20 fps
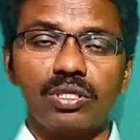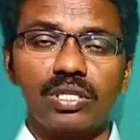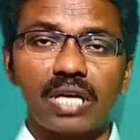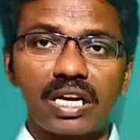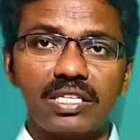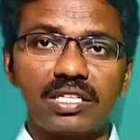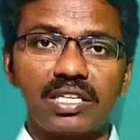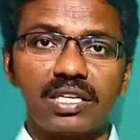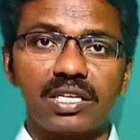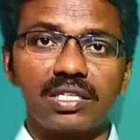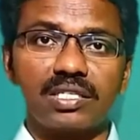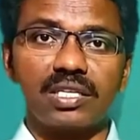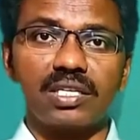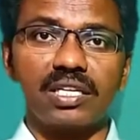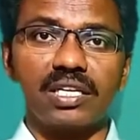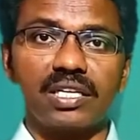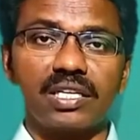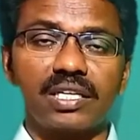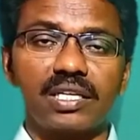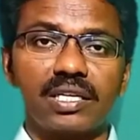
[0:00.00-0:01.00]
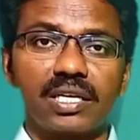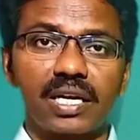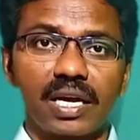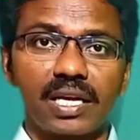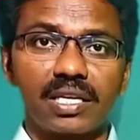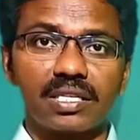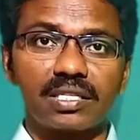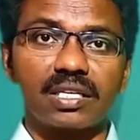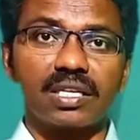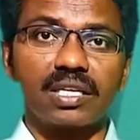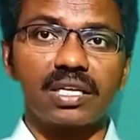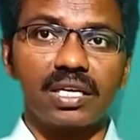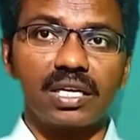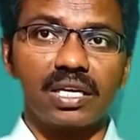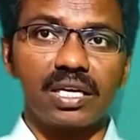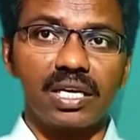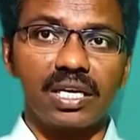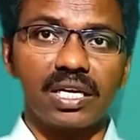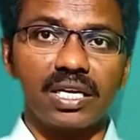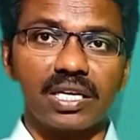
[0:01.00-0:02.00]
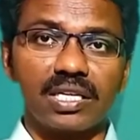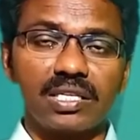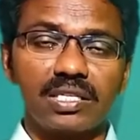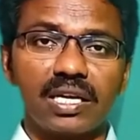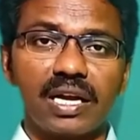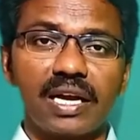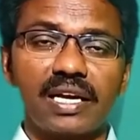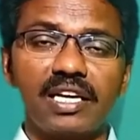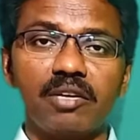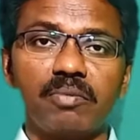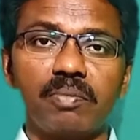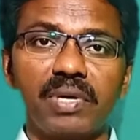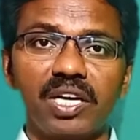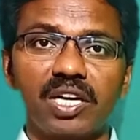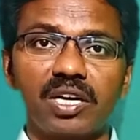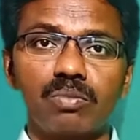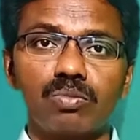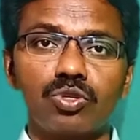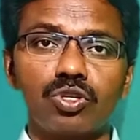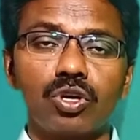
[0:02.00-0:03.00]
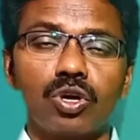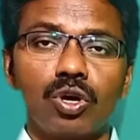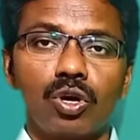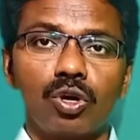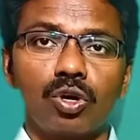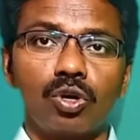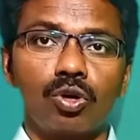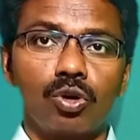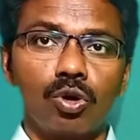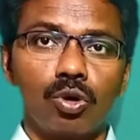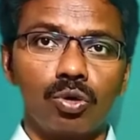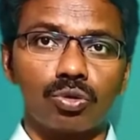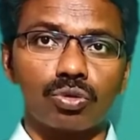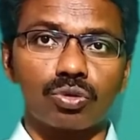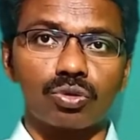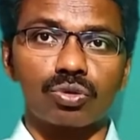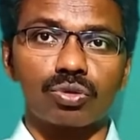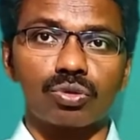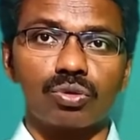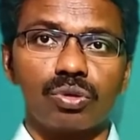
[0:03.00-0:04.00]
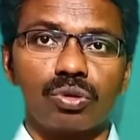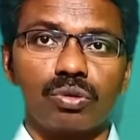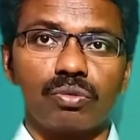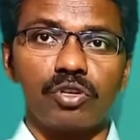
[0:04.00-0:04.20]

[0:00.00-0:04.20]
That's the reason it takes es and it becomes goes,